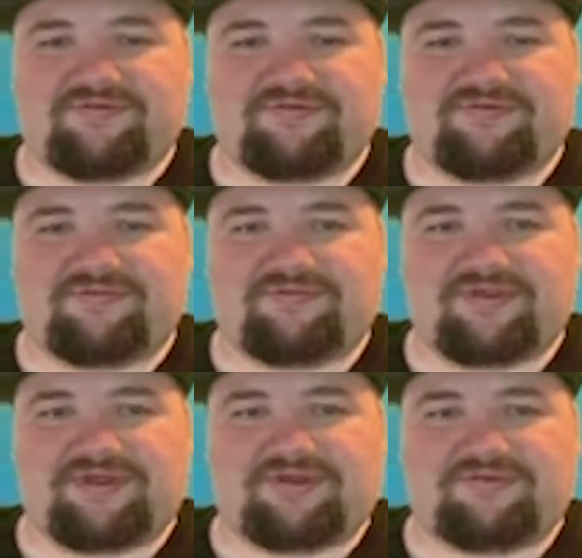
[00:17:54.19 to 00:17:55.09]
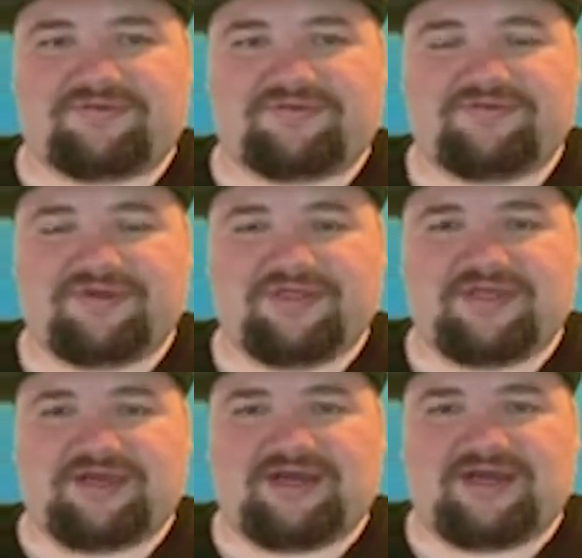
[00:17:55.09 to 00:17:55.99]
We're really close.
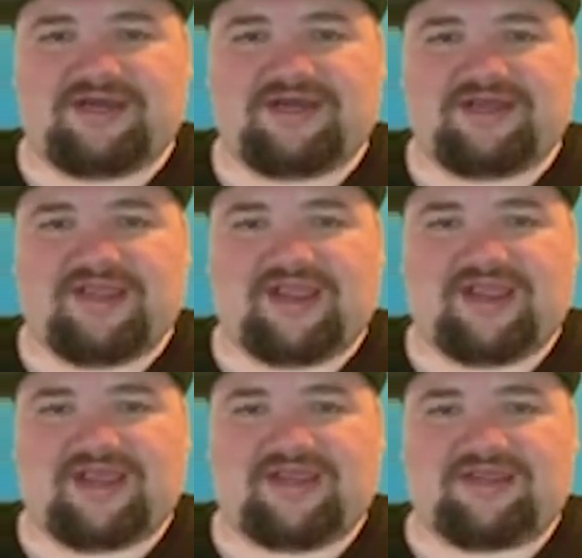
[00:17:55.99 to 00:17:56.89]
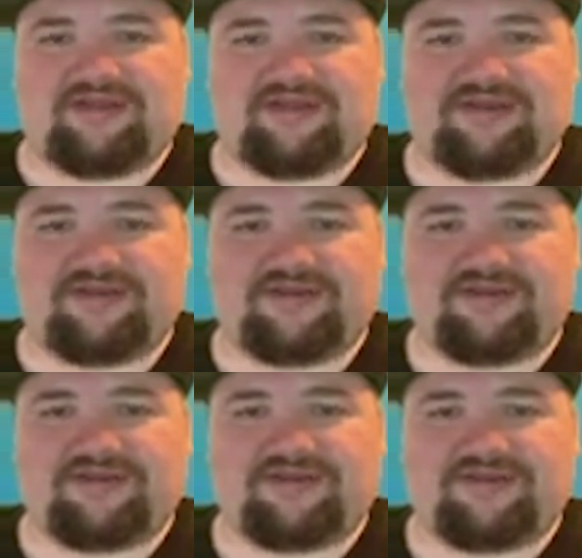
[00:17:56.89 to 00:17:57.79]
And
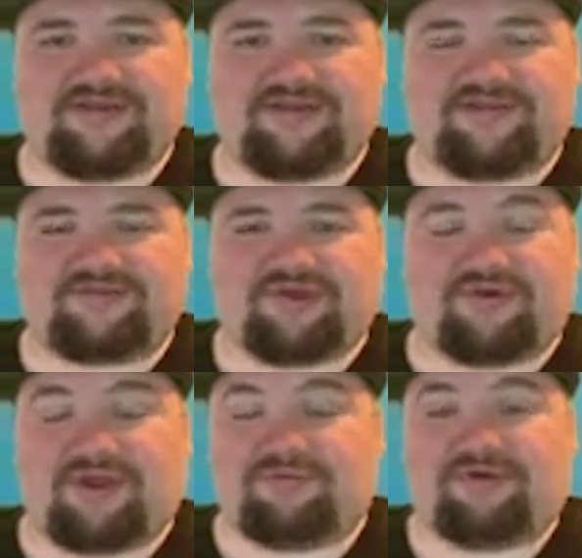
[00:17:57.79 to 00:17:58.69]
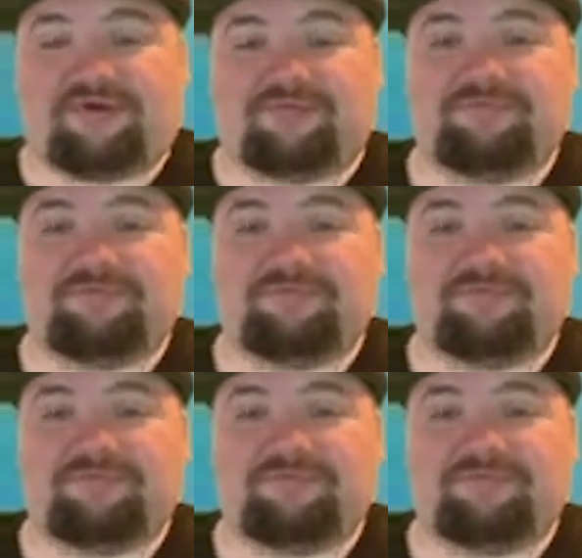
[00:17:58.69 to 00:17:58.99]
so, and we